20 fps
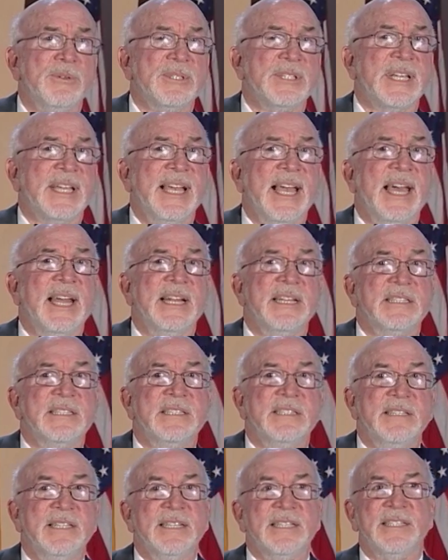Again,
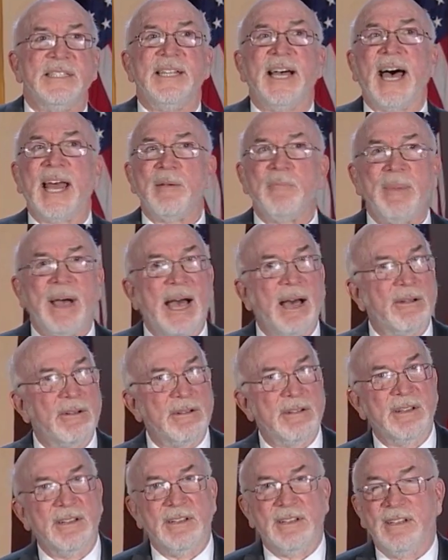it's not
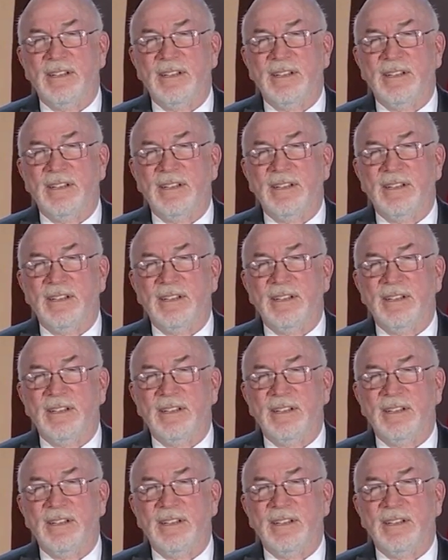about